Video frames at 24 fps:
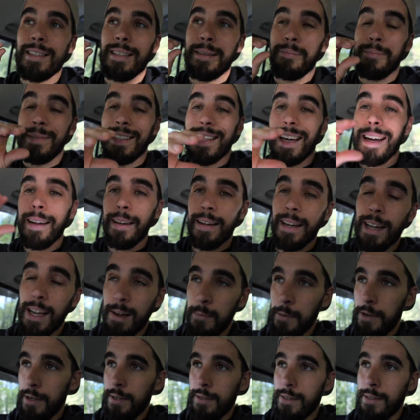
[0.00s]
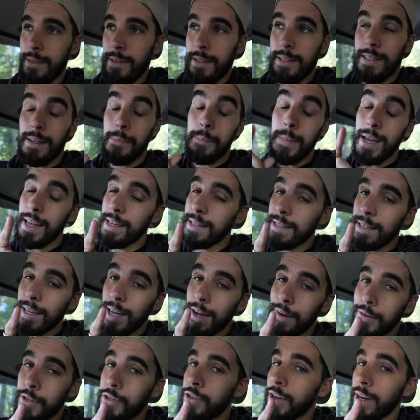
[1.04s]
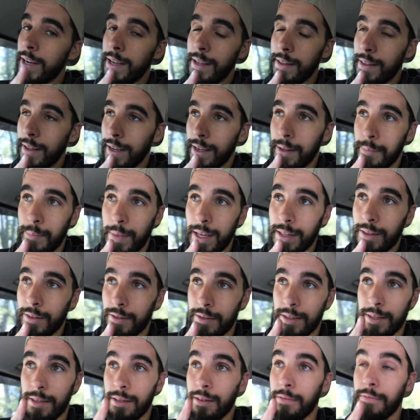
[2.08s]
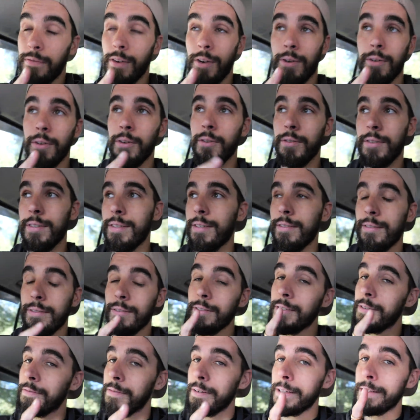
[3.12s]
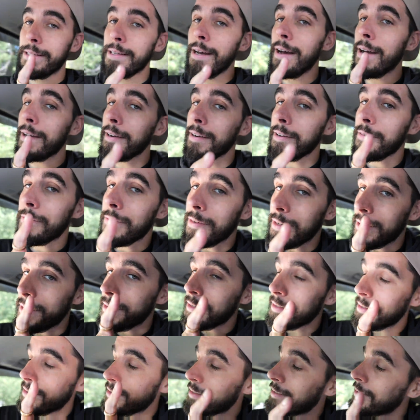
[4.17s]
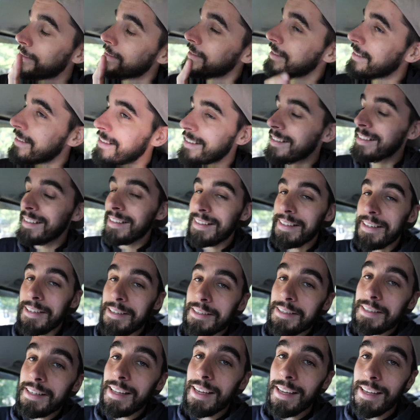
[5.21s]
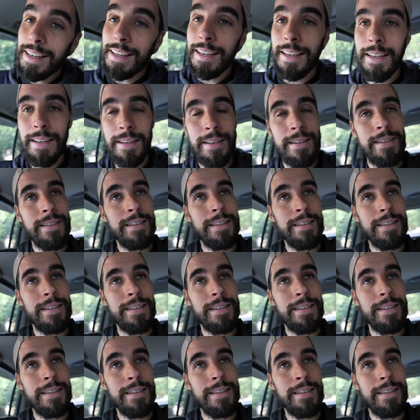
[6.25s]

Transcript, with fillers: some tight neighbors. It's amazing how tricky they can make those little photos. Yeah. Those photographers. They're sneaky.